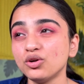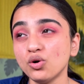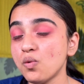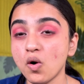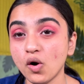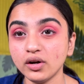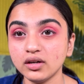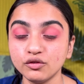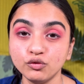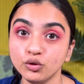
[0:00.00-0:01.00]
don't want
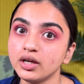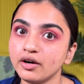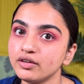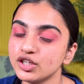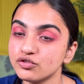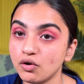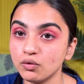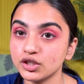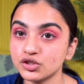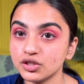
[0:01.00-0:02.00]
a full coverage
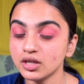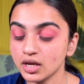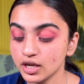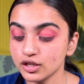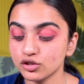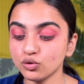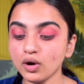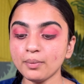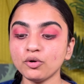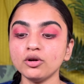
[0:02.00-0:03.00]
foundation, so
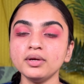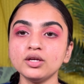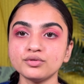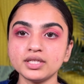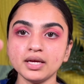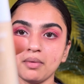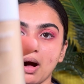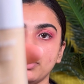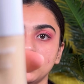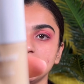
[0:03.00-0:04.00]
I'm going to be using
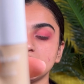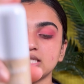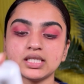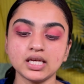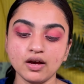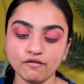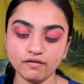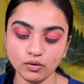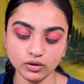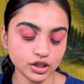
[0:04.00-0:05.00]
Mama's
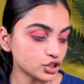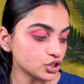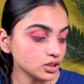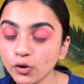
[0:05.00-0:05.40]
foundation.